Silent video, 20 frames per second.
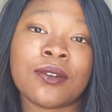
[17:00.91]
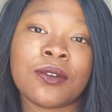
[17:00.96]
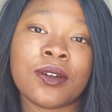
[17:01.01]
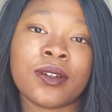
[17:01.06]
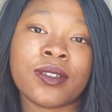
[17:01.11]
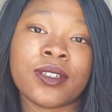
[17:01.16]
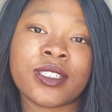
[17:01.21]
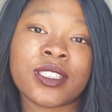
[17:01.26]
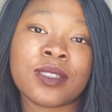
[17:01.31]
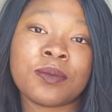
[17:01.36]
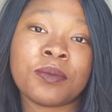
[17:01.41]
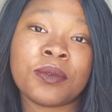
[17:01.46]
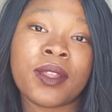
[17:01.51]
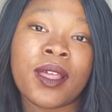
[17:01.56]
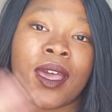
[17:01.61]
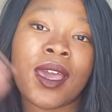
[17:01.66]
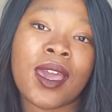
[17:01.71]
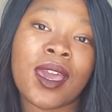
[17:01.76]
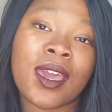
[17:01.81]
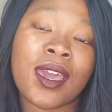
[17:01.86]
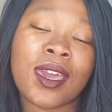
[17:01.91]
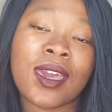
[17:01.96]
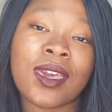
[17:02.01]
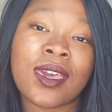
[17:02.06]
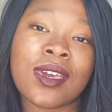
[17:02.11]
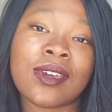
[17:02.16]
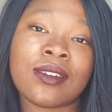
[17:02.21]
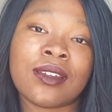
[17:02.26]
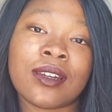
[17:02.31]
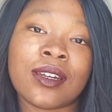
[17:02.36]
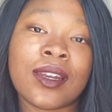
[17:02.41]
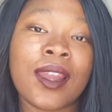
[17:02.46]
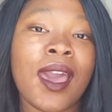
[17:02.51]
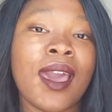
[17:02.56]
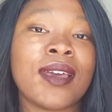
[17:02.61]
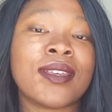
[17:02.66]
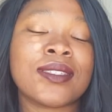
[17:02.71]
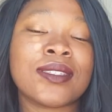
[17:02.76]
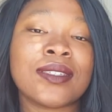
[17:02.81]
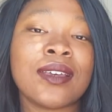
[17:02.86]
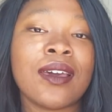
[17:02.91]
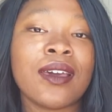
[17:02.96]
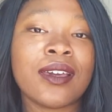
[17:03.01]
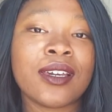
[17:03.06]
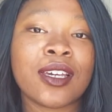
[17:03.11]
on display in a nice,